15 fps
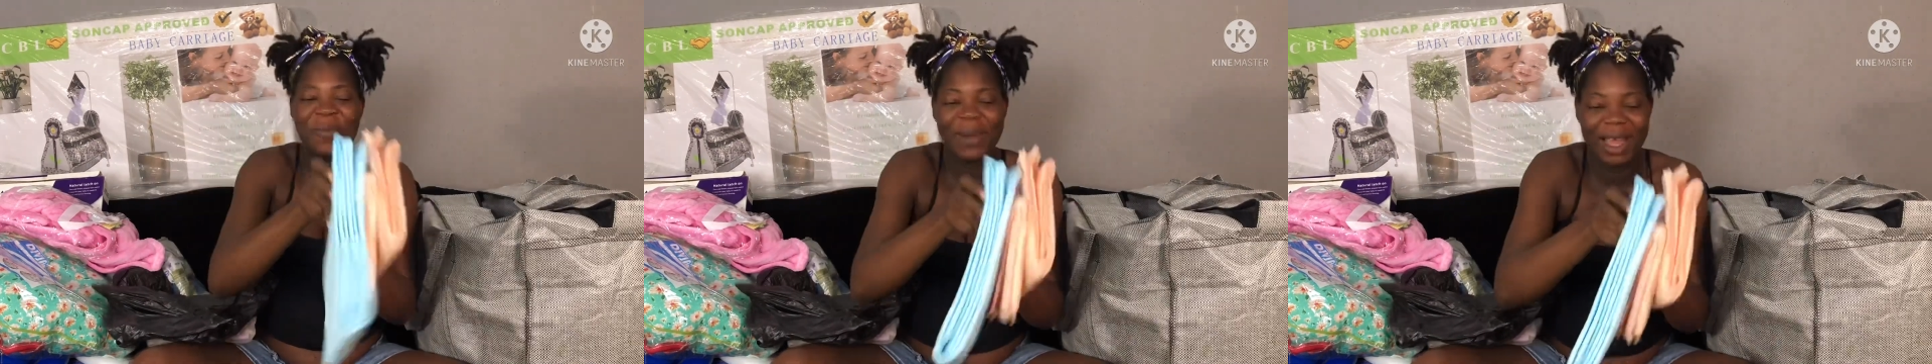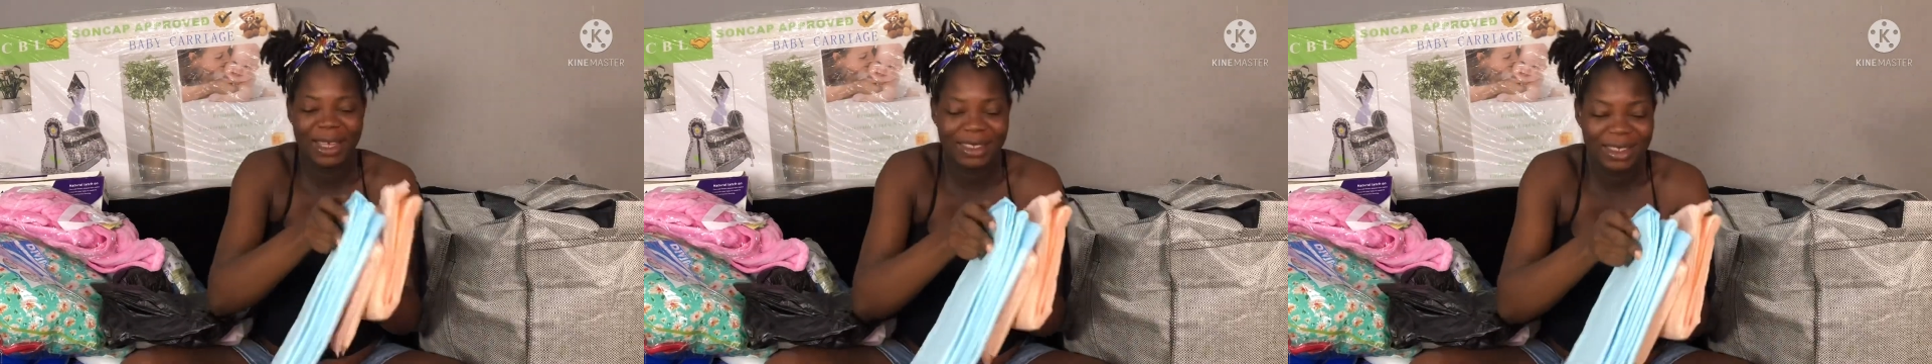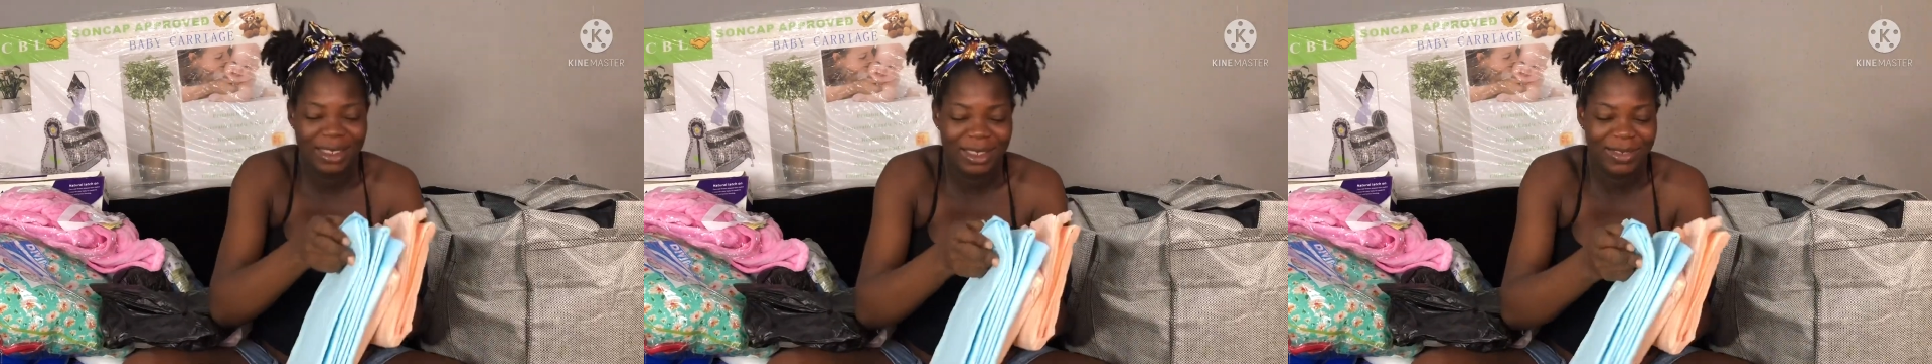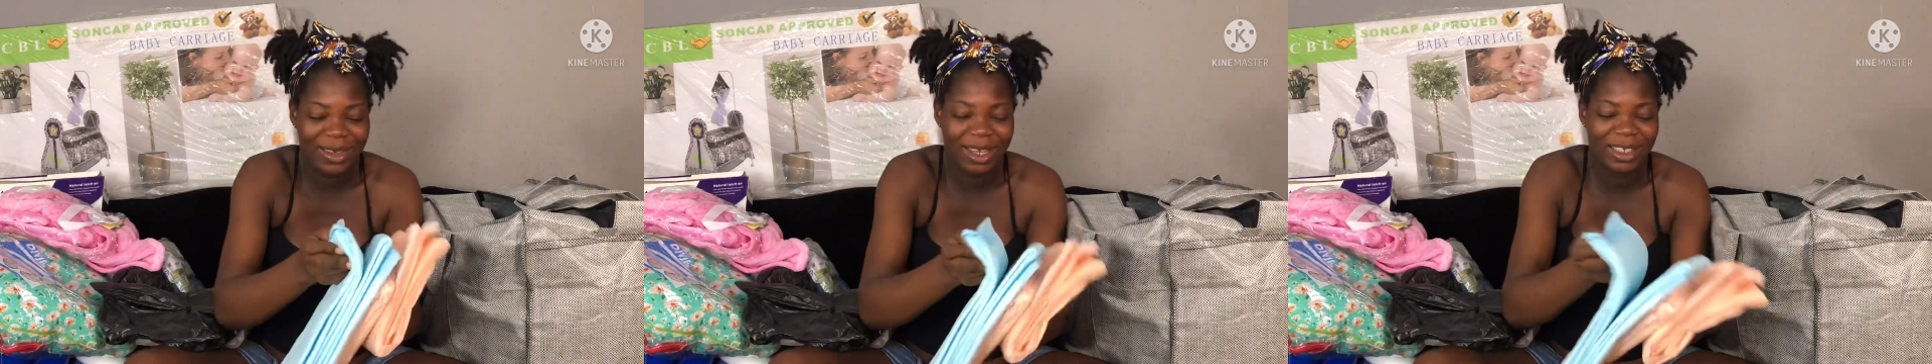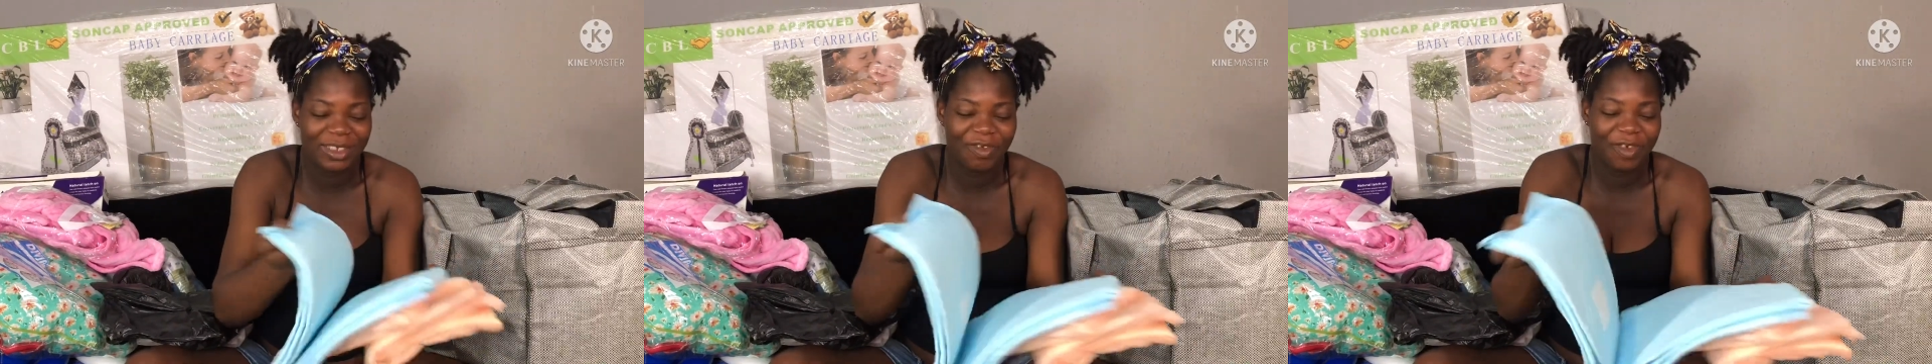mat this
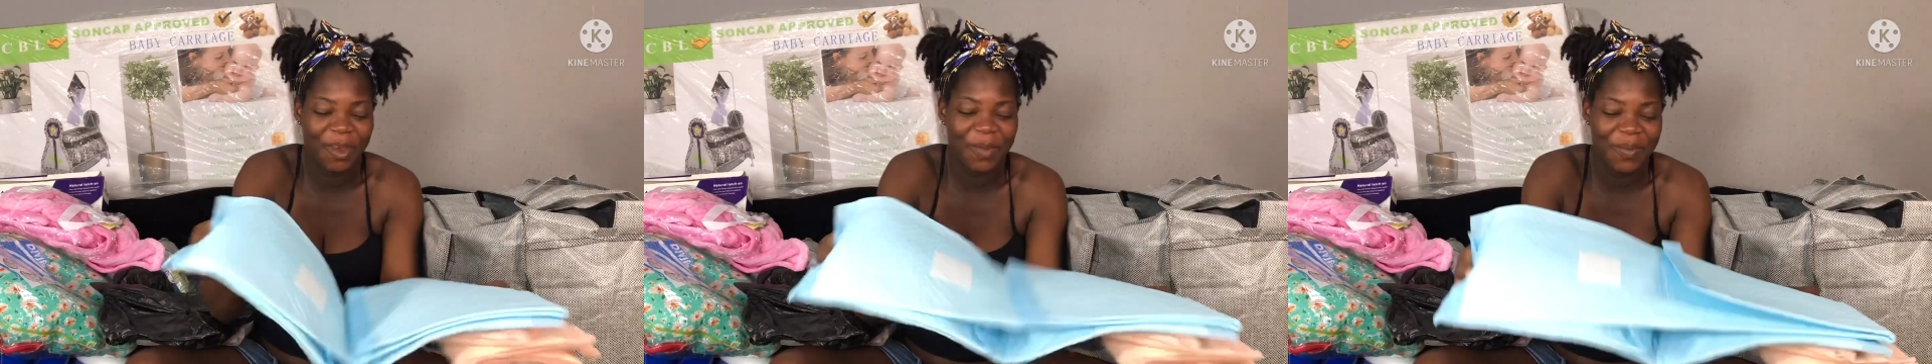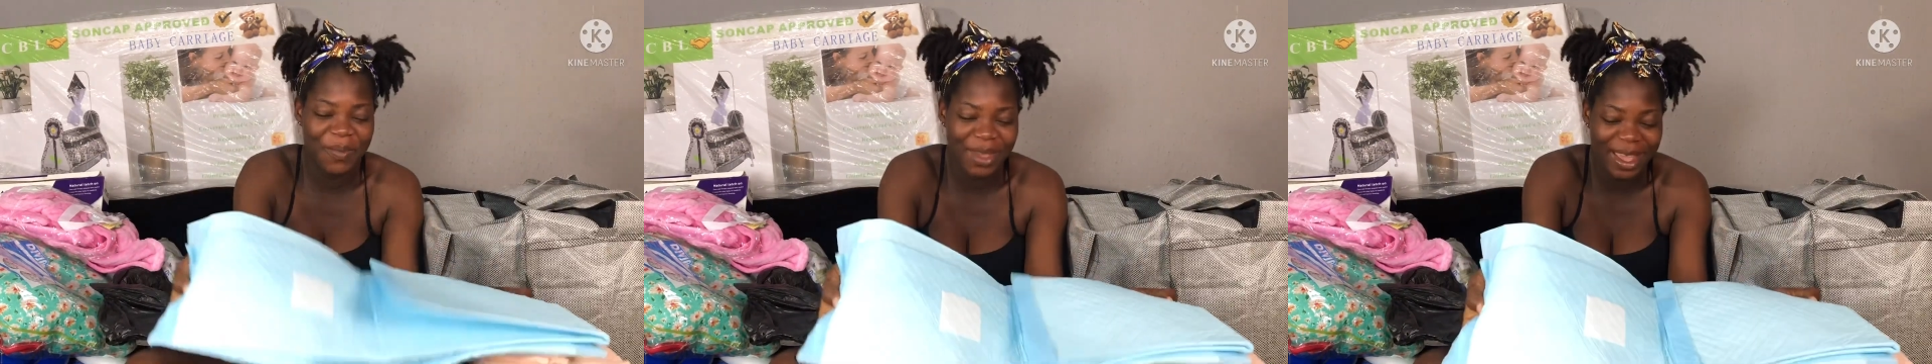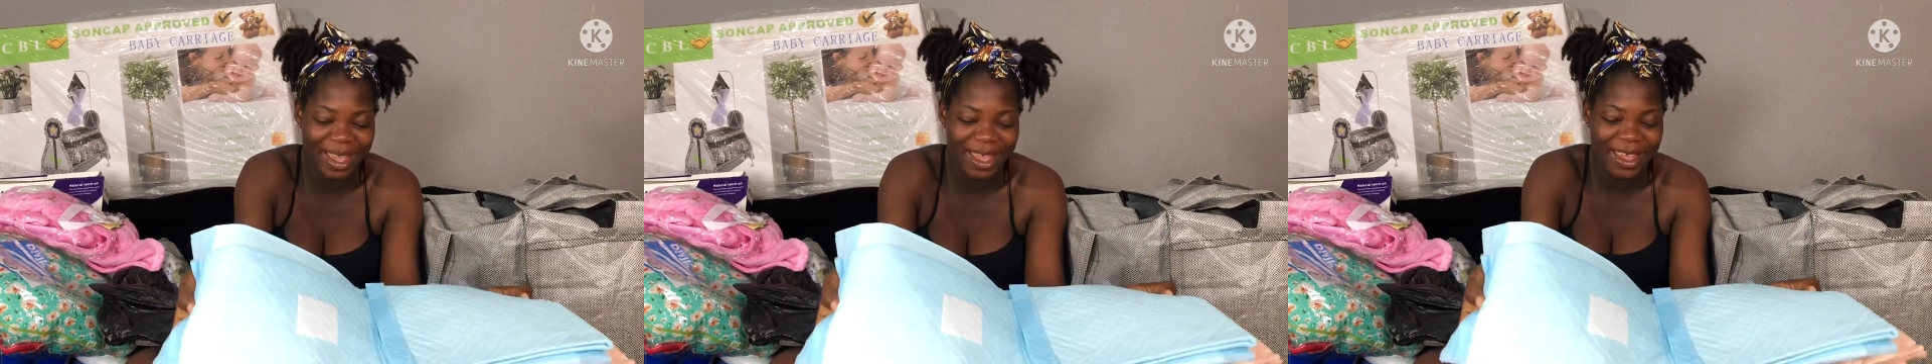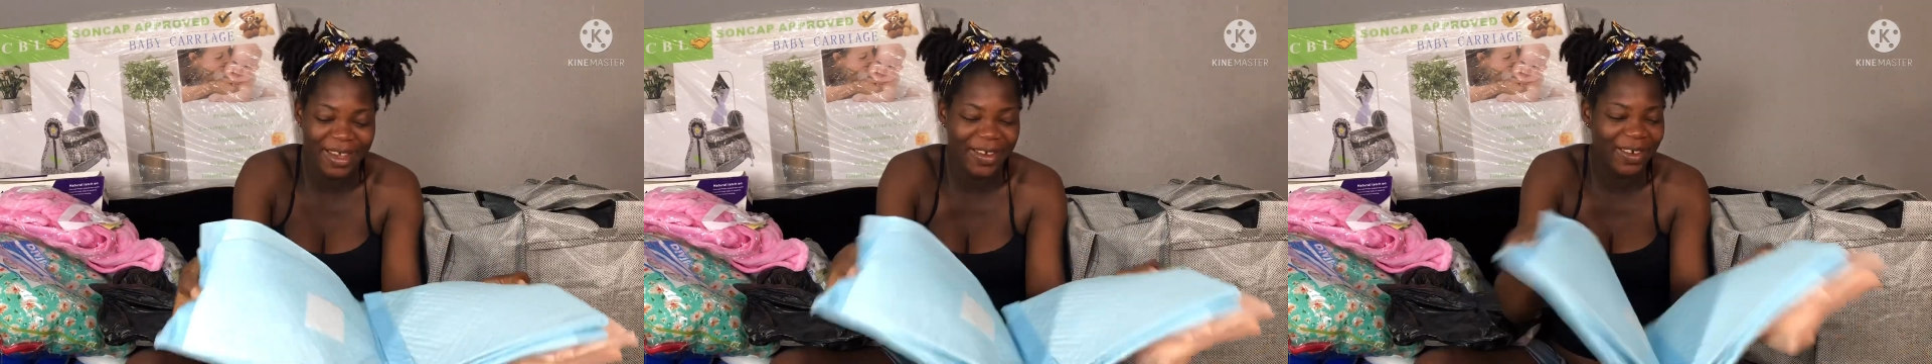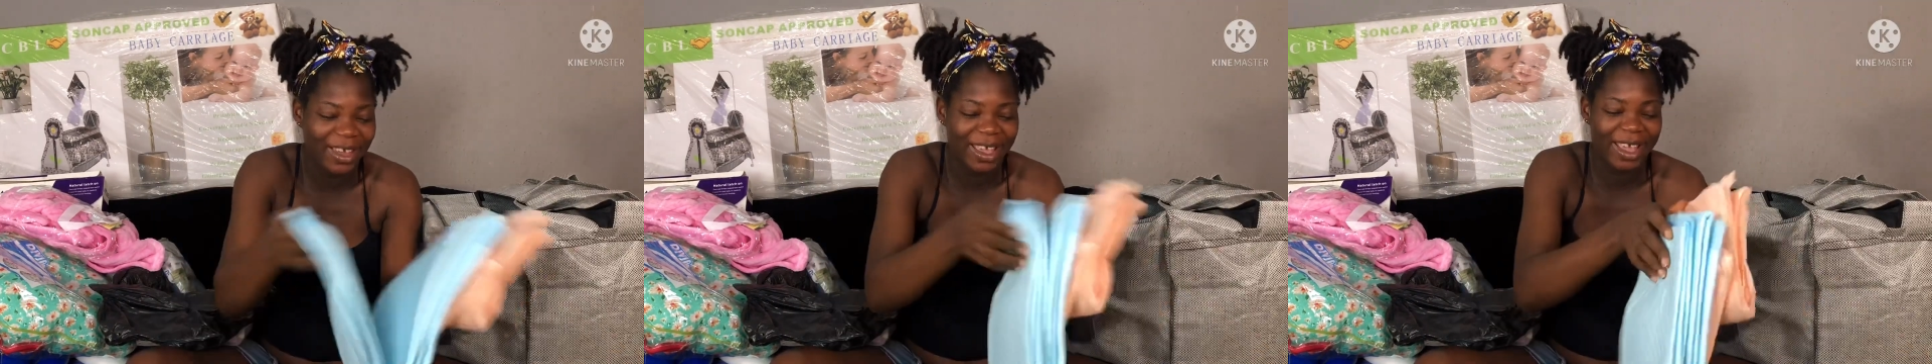one is for
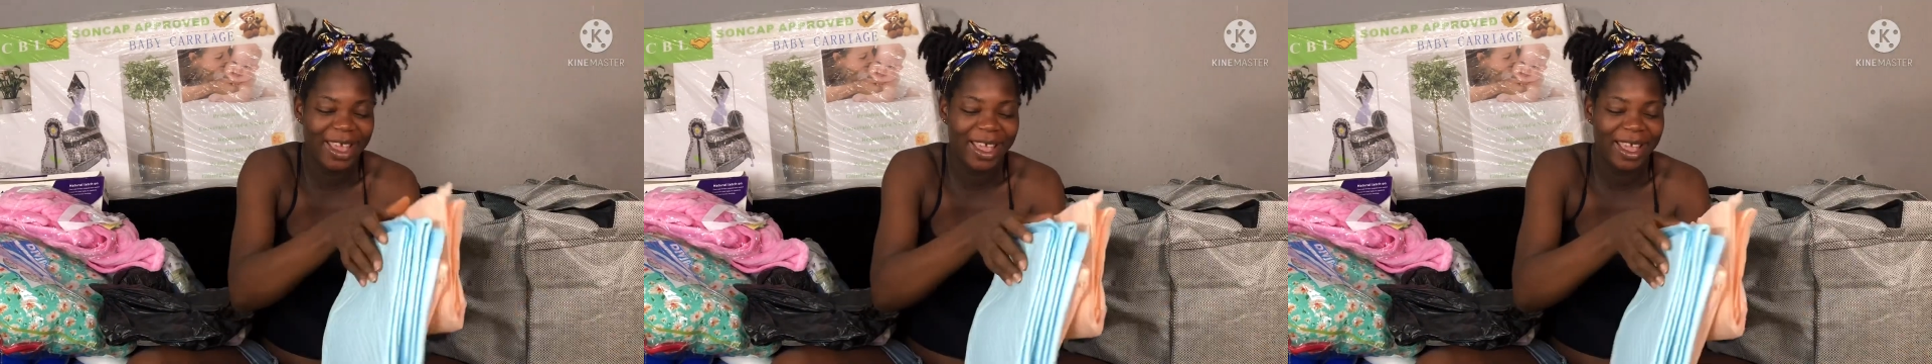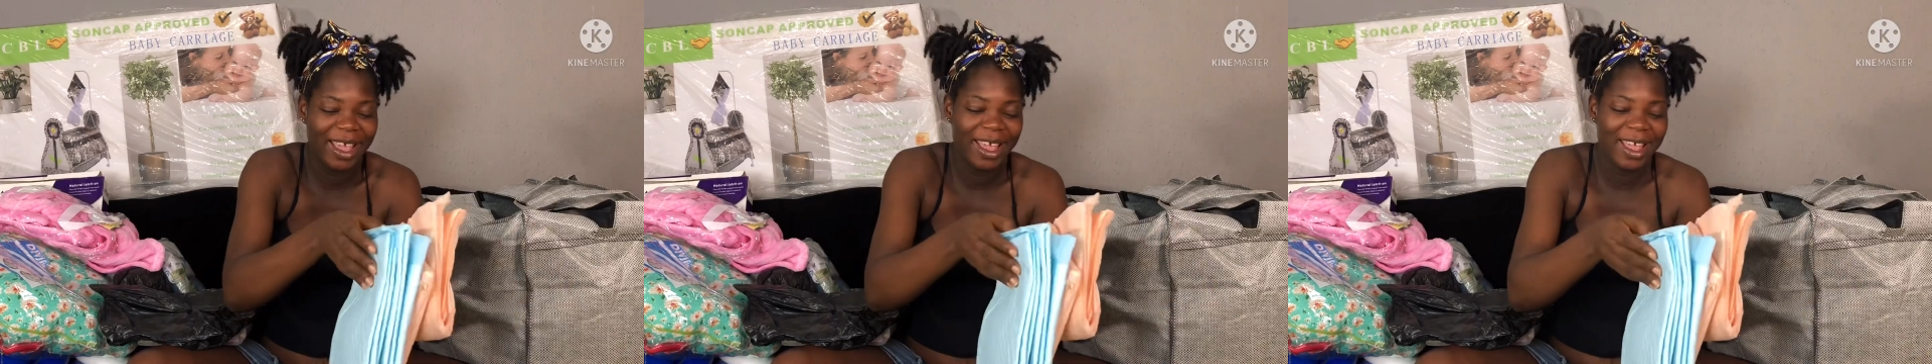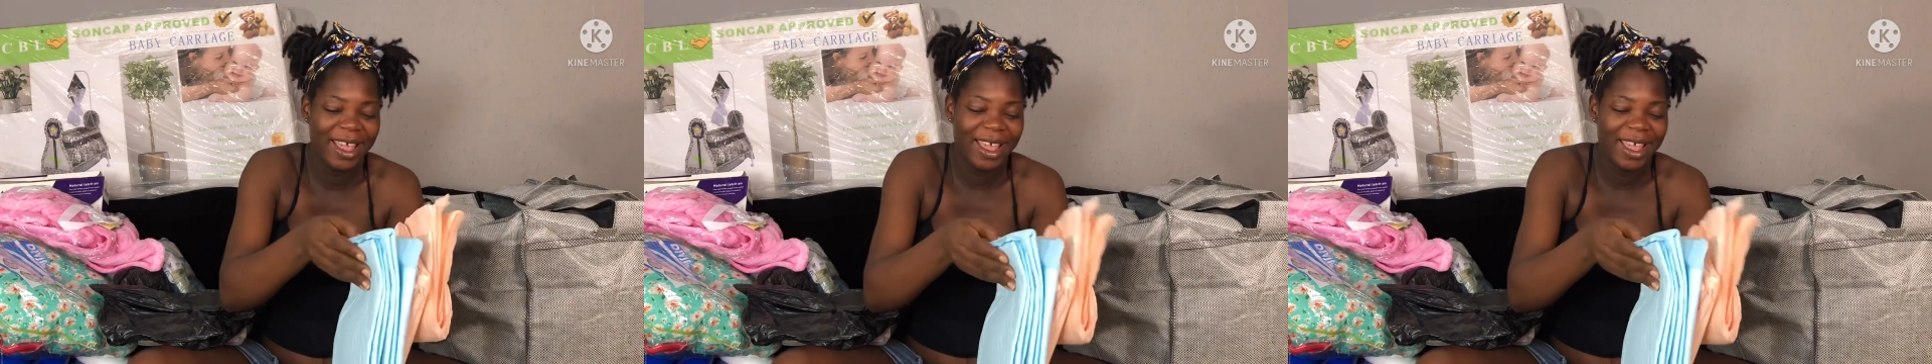me okay